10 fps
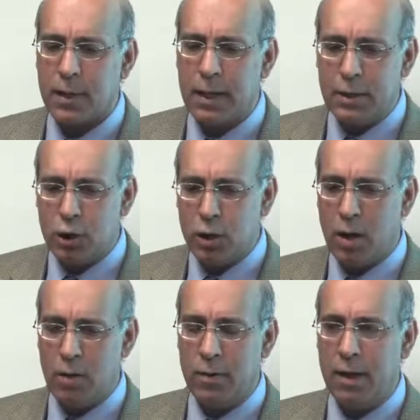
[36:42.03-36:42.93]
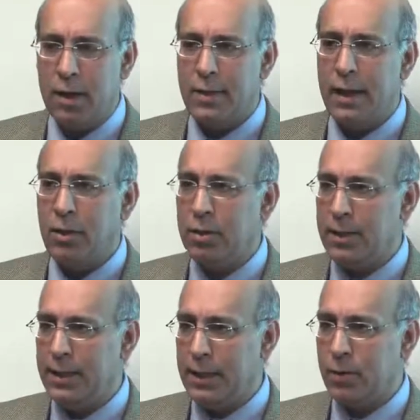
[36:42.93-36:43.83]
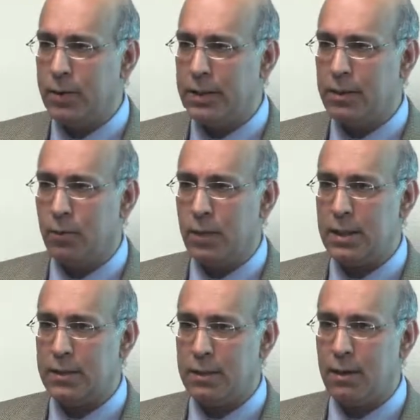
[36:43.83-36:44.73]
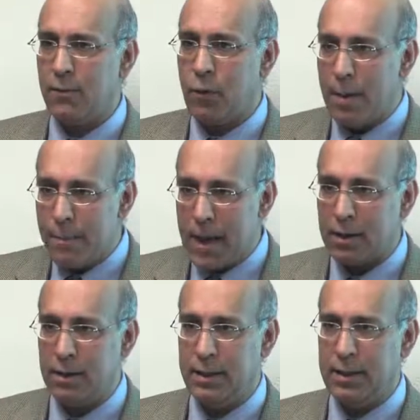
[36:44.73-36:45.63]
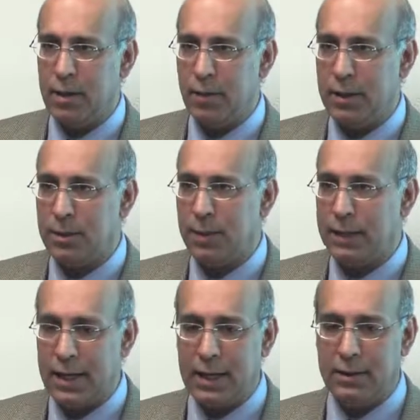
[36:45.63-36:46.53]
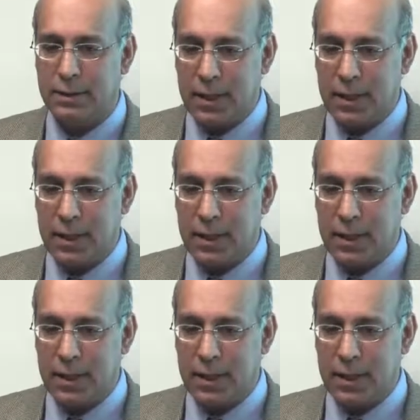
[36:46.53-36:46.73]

It showed that you could decrease the risk of wet macular degeneration by taking this